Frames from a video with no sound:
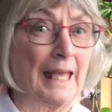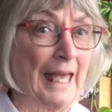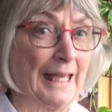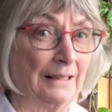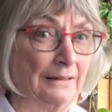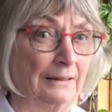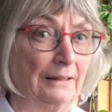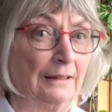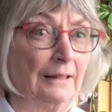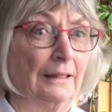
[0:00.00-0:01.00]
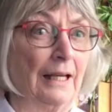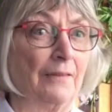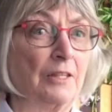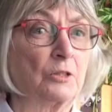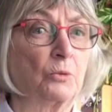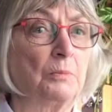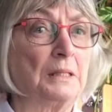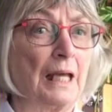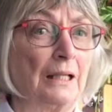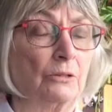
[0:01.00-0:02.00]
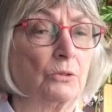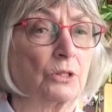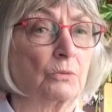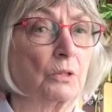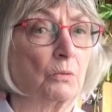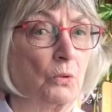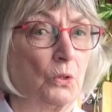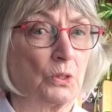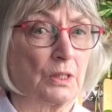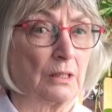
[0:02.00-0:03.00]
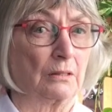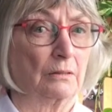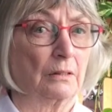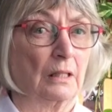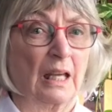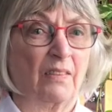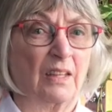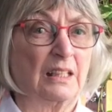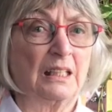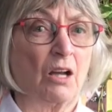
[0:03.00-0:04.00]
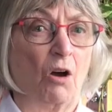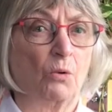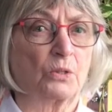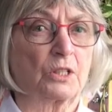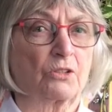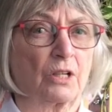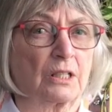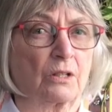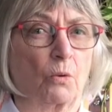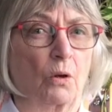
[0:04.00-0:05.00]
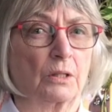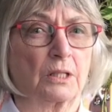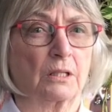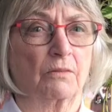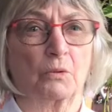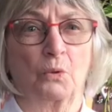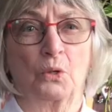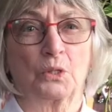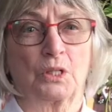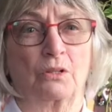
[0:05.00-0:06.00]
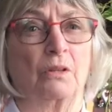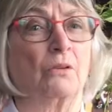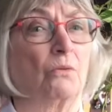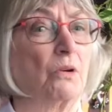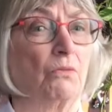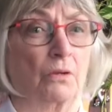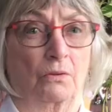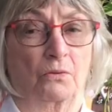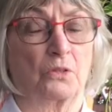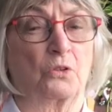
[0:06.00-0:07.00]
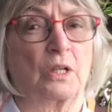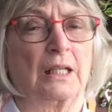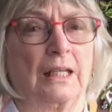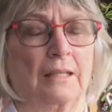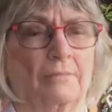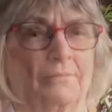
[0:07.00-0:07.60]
ale, and this would be diluted with water. They didn't always trust the quality of the water in the river for drinking.